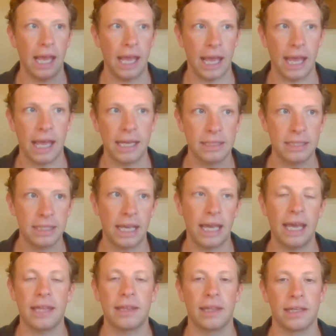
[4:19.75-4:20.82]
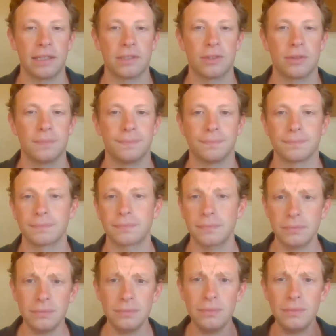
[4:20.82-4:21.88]
and Catholics.
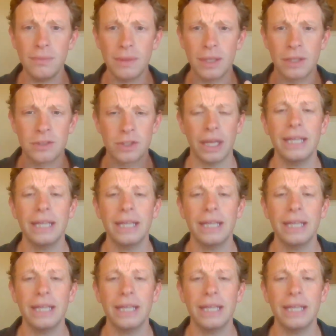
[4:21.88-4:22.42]
So